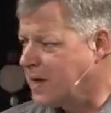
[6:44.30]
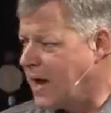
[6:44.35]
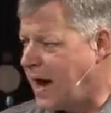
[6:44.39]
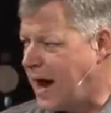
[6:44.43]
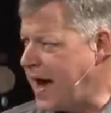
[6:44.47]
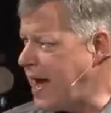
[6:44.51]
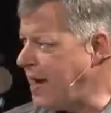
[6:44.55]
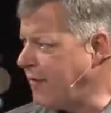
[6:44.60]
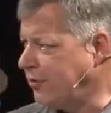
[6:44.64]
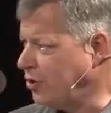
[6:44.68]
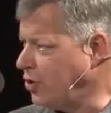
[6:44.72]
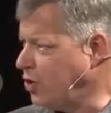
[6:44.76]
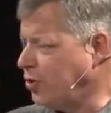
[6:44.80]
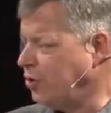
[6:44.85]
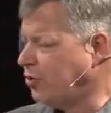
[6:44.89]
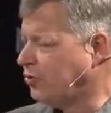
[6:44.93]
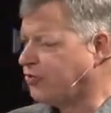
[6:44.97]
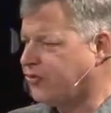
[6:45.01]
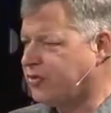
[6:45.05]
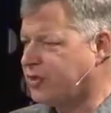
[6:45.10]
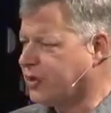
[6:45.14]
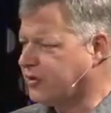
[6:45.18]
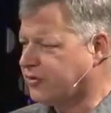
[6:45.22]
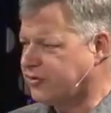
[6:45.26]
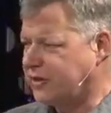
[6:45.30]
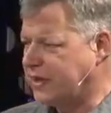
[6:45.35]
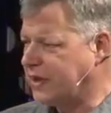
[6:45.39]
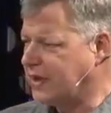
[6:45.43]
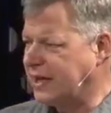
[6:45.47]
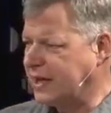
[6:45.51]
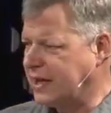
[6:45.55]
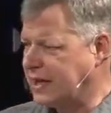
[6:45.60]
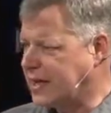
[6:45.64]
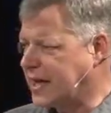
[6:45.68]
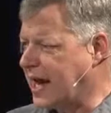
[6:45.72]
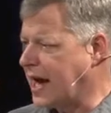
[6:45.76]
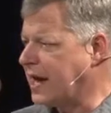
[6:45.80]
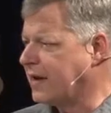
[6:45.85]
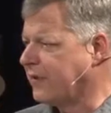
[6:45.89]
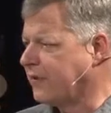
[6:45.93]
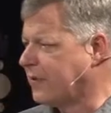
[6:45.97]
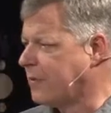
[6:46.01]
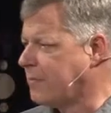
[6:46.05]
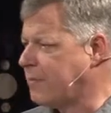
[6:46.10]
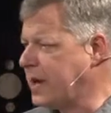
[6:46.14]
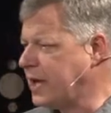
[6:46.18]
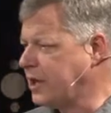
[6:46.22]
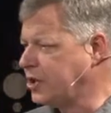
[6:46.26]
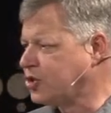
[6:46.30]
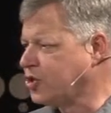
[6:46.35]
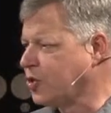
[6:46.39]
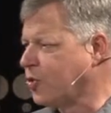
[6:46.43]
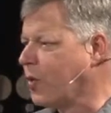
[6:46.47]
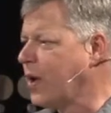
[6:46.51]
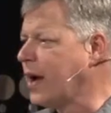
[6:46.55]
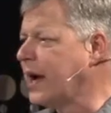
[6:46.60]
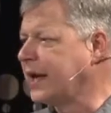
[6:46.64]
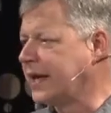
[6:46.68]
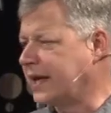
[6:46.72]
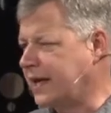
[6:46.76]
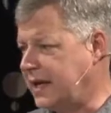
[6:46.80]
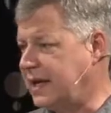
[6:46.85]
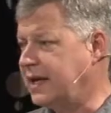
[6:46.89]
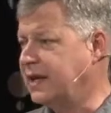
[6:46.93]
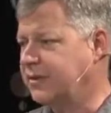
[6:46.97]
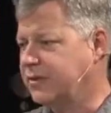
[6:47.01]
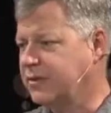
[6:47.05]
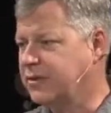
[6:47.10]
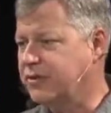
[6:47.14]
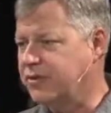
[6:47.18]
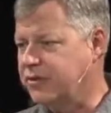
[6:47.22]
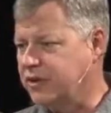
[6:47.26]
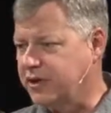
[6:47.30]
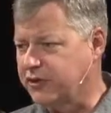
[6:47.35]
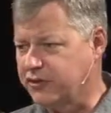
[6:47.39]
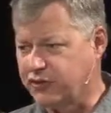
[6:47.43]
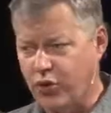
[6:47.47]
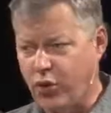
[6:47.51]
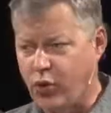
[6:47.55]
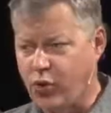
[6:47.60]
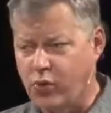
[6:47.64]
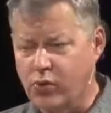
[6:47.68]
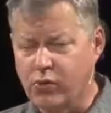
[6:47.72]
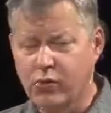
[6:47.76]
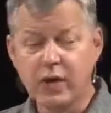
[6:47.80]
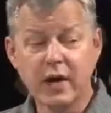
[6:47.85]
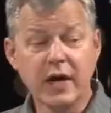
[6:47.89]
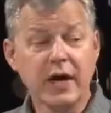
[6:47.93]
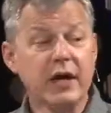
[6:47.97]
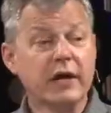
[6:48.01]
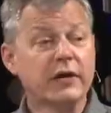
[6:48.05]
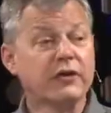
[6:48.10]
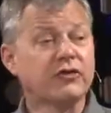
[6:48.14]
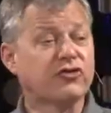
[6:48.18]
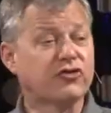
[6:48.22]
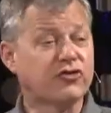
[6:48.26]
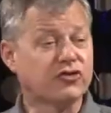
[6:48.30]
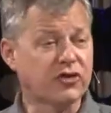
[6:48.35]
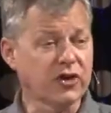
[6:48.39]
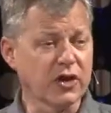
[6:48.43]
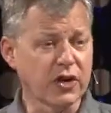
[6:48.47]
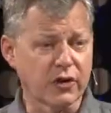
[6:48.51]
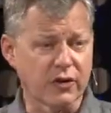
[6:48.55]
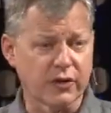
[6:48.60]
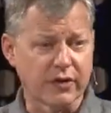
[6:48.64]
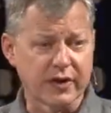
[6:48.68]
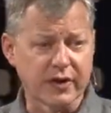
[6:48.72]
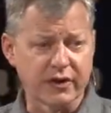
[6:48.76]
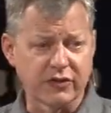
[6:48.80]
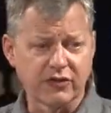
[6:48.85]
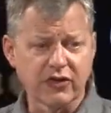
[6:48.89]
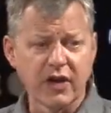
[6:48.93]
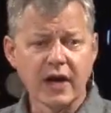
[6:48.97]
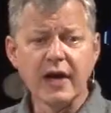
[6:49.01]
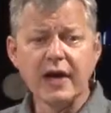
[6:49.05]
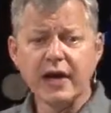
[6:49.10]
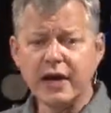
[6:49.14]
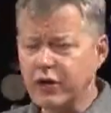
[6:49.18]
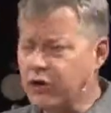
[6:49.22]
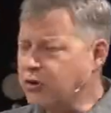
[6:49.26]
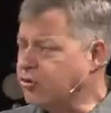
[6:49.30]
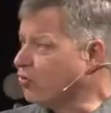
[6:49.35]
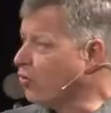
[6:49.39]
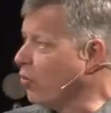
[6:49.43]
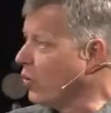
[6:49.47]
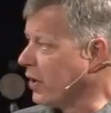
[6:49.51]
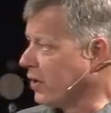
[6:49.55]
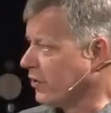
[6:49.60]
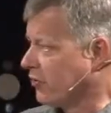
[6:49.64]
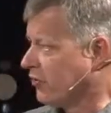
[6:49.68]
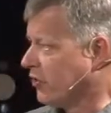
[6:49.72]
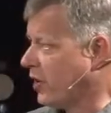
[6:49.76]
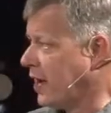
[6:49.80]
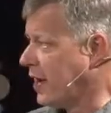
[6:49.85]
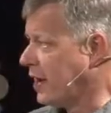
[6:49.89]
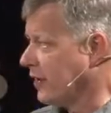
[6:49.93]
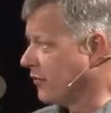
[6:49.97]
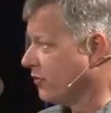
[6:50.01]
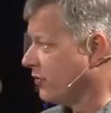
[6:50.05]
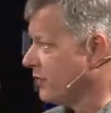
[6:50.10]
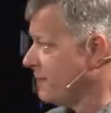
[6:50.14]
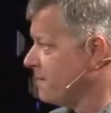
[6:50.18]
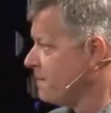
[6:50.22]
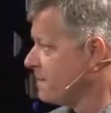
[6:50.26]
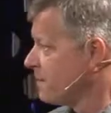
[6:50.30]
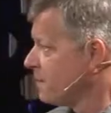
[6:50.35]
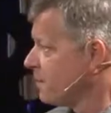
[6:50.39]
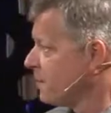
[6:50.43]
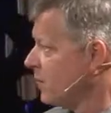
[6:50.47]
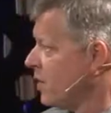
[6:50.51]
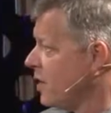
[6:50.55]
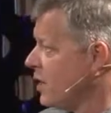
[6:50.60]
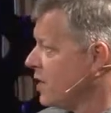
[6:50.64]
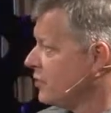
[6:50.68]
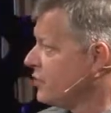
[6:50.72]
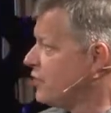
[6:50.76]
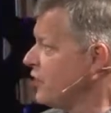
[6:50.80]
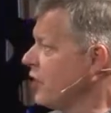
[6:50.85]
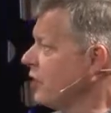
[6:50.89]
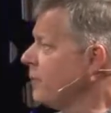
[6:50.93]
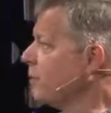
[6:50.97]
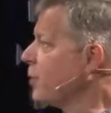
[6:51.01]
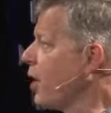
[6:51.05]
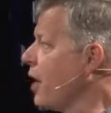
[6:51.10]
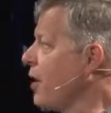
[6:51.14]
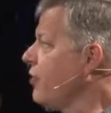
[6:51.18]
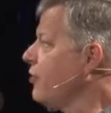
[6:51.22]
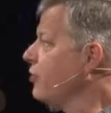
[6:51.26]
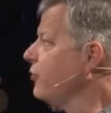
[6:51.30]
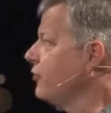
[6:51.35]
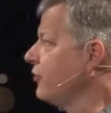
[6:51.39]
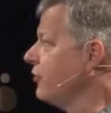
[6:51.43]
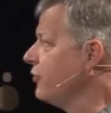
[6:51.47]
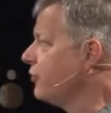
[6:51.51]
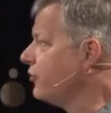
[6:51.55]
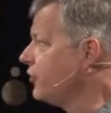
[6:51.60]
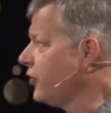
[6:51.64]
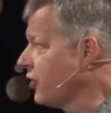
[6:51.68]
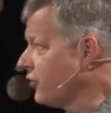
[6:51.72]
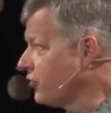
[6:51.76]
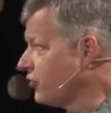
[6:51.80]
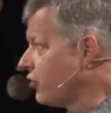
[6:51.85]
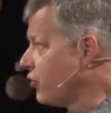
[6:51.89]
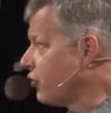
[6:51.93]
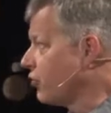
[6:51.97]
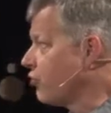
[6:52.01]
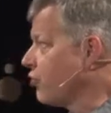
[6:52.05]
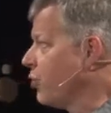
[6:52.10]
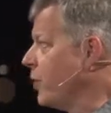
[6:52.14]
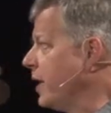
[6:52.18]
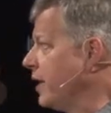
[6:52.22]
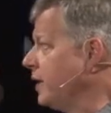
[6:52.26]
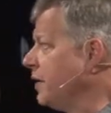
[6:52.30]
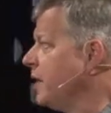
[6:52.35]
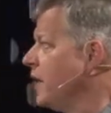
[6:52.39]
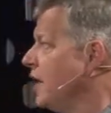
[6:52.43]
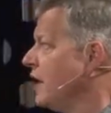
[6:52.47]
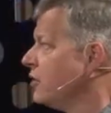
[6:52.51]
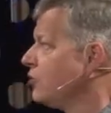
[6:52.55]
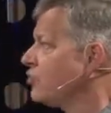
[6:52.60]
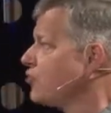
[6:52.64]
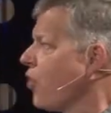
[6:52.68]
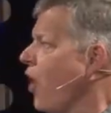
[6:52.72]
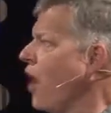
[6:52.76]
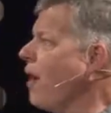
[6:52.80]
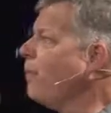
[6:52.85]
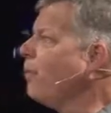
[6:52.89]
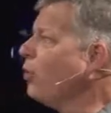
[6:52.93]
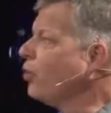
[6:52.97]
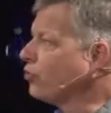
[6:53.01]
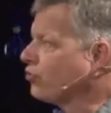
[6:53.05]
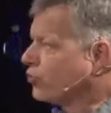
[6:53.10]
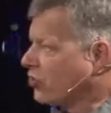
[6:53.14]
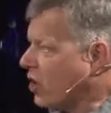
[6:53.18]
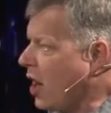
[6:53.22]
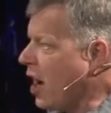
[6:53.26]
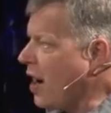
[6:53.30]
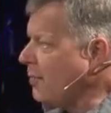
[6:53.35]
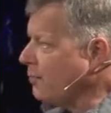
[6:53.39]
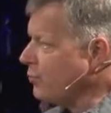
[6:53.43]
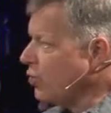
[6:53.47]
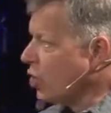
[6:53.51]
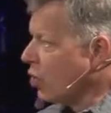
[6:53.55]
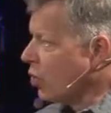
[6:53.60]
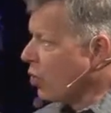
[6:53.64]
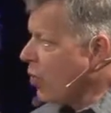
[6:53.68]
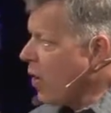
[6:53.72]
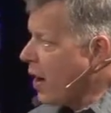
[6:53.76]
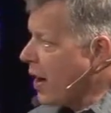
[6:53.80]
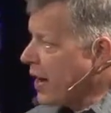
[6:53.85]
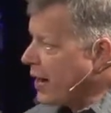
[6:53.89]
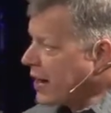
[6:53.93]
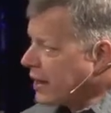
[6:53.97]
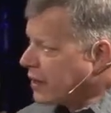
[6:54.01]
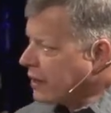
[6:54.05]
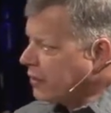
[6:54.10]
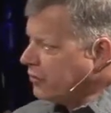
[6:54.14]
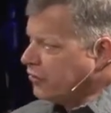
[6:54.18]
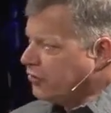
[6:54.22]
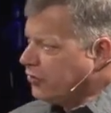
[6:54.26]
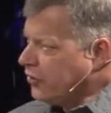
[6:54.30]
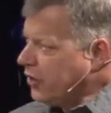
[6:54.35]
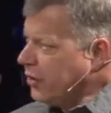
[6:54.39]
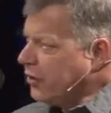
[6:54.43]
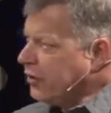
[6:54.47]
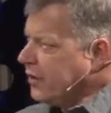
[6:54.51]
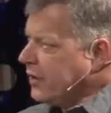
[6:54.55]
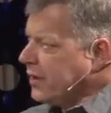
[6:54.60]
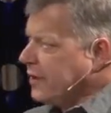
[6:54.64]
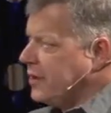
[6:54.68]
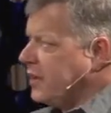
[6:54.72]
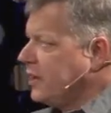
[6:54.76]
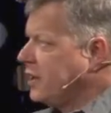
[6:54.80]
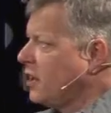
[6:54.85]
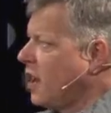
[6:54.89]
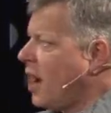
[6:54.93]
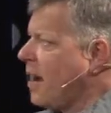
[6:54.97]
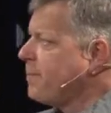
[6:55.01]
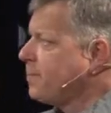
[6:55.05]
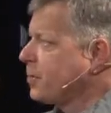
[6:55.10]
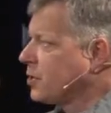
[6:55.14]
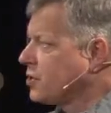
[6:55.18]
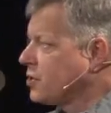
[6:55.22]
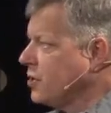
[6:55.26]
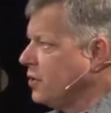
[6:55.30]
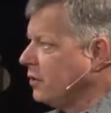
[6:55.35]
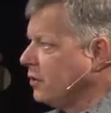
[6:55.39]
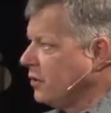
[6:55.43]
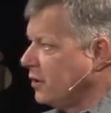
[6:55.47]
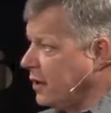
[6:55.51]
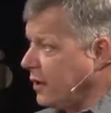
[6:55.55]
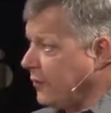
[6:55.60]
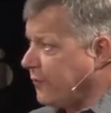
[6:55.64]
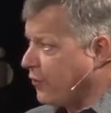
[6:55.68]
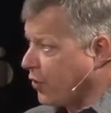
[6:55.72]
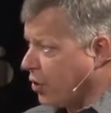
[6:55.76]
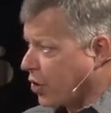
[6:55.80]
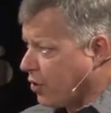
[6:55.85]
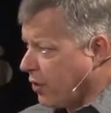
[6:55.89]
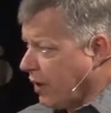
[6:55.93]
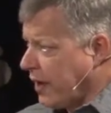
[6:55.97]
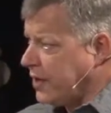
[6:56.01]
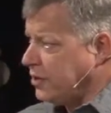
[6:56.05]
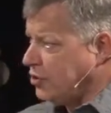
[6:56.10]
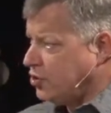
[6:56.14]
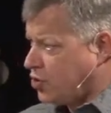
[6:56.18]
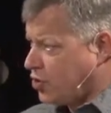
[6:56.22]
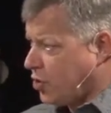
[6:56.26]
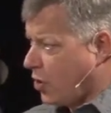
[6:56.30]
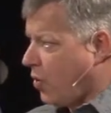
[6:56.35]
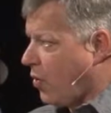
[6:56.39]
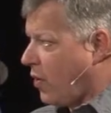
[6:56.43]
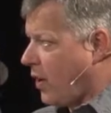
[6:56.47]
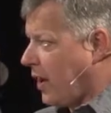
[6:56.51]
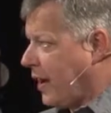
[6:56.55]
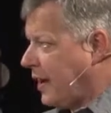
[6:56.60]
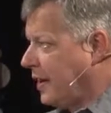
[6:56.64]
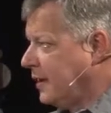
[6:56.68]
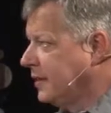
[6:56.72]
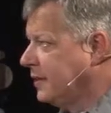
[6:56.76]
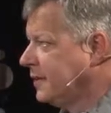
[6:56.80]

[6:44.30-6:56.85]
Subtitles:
I haven't used this in any kind of a major way in this whole series. Here's what it says. Dear brothers and sisters, when troubles come your way, consider it an opportunity for great joy.